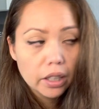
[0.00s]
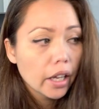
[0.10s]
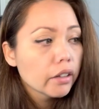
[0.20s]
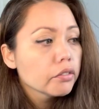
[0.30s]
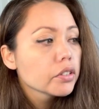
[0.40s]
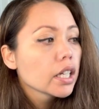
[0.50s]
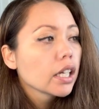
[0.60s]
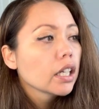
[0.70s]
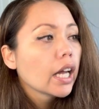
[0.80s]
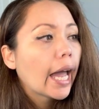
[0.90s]
left.
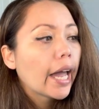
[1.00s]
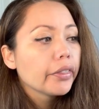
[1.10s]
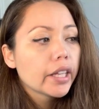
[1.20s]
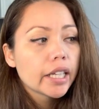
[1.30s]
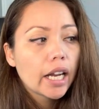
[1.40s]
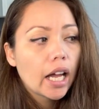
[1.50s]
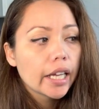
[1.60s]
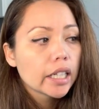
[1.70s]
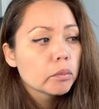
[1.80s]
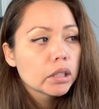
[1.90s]
And then I
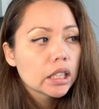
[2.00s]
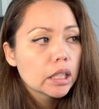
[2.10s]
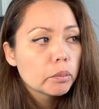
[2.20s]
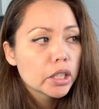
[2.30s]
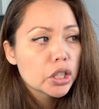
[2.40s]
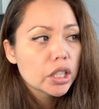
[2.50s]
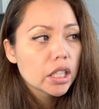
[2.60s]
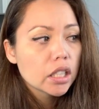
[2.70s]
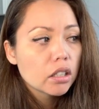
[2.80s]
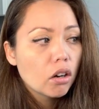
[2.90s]
completely
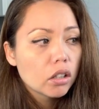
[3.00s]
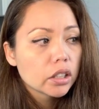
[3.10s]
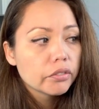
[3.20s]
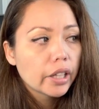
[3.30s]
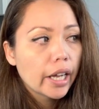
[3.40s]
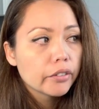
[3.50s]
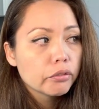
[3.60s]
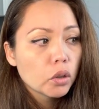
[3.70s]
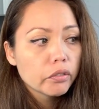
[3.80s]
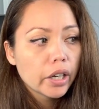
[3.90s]
budgeted all of that
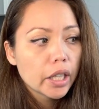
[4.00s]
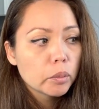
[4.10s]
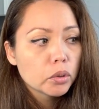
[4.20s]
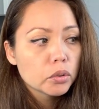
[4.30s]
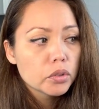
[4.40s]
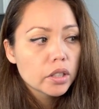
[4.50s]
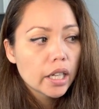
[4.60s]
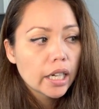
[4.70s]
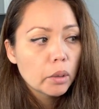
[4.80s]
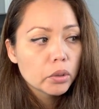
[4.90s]
for variables,
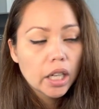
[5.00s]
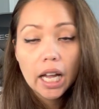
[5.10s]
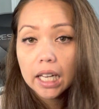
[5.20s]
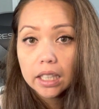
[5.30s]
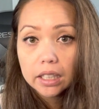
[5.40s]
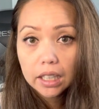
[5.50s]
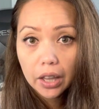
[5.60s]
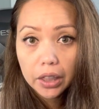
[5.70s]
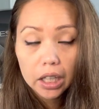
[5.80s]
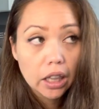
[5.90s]
and I would have had
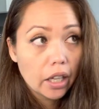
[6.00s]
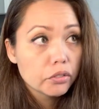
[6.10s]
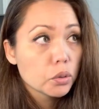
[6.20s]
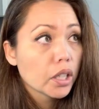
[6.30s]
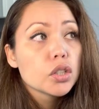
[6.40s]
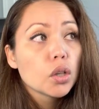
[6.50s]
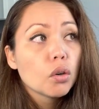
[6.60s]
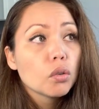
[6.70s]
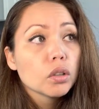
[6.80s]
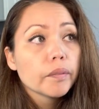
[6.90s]
nothing left, right?
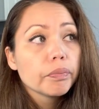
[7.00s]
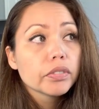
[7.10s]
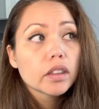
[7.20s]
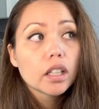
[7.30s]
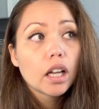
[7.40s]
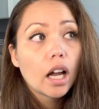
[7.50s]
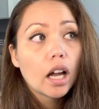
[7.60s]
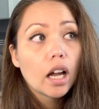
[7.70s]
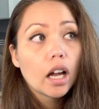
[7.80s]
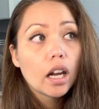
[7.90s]
So
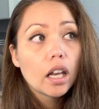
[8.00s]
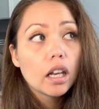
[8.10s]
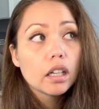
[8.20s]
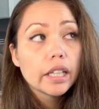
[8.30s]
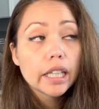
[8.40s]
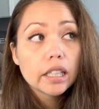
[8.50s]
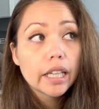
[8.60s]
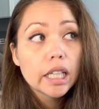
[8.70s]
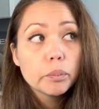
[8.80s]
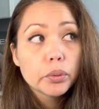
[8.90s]
in
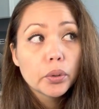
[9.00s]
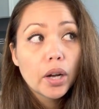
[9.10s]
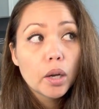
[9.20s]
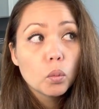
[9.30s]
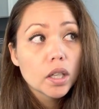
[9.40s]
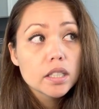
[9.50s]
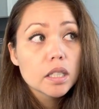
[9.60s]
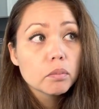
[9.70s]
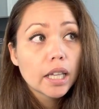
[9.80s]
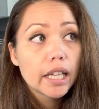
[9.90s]
April, I
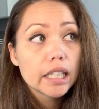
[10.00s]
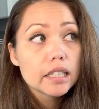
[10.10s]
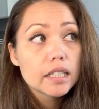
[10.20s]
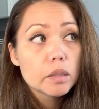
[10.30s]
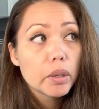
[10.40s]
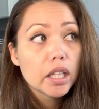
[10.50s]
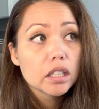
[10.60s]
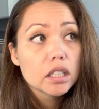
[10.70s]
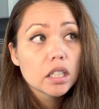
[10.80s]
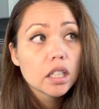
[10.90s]
wasn't planning to
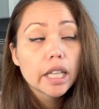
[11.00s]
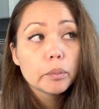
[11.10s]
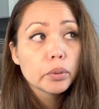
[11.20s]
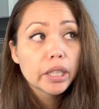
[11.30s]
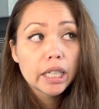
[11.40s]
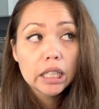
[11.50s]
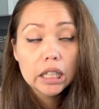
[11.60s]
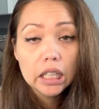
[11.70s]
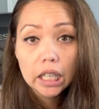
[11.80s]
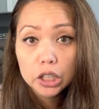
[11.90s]
spend, put
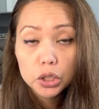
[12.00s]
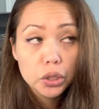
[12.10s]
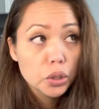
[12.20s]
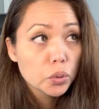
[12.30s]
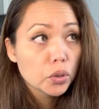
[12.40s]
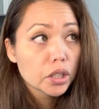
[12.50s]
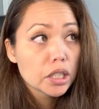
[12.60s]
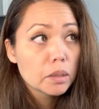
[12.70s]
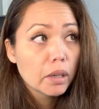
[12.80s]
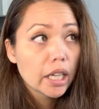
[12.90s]
anything extra
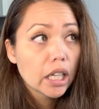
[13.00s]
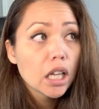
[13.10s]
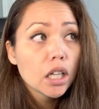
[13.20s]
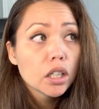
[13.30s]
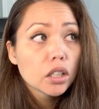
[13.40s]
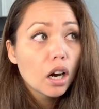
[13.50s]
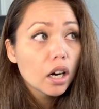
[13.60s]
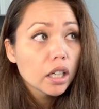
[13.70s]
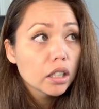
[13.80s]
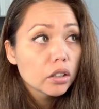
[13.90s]
towards my
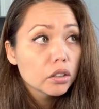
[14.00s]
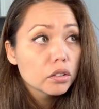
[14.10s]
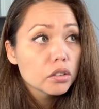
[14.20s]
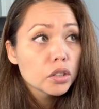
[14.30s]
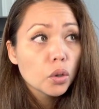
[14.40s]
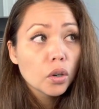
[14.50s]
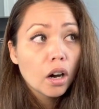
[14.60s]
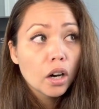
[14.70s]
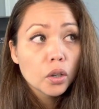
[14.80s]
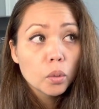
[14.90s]
car loan or
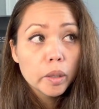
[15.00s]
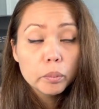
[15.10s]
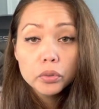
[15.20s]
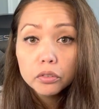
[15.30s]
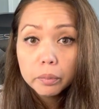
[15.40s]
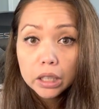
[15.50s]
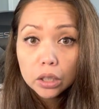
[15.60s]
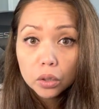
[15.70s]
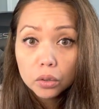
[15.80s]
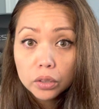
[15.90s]
our home improvement
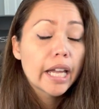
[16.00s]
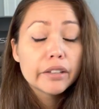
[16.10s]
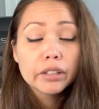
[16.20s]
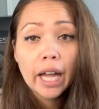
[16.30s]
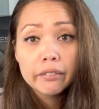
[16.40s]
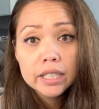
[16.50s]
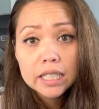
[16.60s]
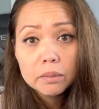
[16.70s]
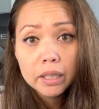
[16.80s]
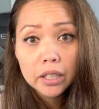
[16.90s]
loan. And if you haven't
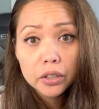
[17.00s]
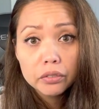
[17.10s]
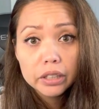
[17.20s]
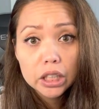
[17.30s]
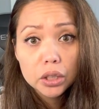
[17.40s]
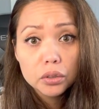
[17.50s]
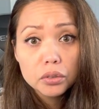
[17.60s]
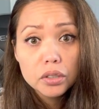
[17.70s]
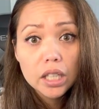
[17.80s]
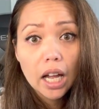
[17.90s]
seen my other
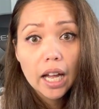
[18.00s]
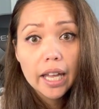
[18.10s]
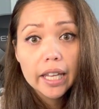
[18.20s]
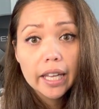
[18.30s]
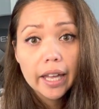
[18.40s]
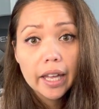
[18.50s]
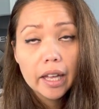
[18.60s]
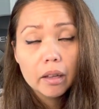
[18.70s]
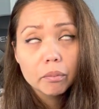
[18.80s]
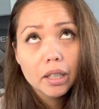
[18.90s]
videos, I
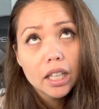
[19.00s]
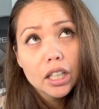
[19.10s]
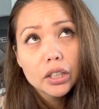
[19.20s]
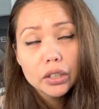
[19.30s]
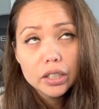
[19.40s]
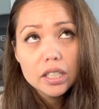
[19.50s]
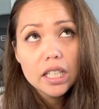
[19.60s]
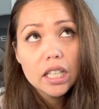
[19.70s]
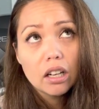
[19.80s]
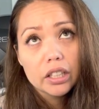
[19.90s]
am, you could
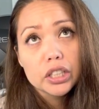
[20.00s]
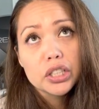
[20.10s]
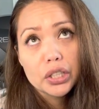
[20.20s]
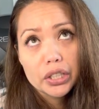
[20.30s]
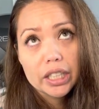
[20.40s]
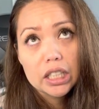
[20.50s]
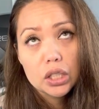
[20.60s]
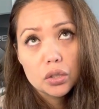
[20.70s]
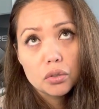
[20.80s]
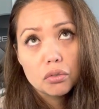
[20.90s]
say, on a journey
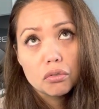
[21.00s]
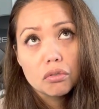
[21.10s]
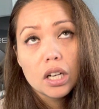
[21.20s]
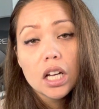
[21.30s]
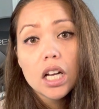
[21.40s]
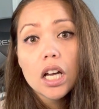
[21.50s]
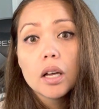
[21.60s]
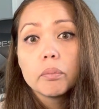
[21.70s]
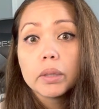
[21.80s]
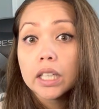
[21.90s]
to
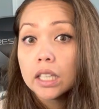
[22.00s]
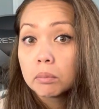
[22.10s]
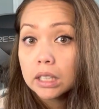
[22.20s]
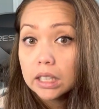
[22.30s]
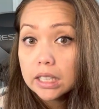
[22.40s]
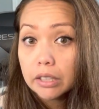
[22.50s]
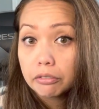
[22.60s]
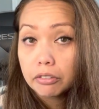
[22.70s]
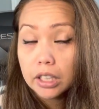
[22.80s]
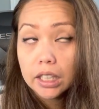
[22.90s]
being completely
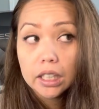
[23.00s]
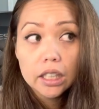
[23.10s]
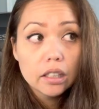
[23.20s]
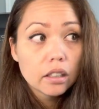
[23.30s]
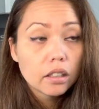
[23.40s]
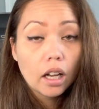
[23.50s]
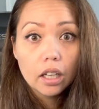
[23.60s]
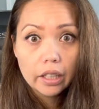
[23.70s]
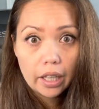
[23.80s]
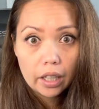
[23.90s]
debt-free
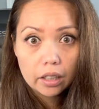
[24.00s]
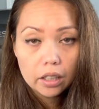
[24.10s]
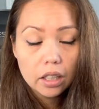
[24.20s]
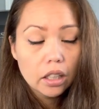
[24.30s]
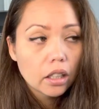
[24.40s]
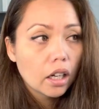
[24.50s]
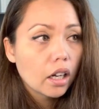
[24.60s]
again,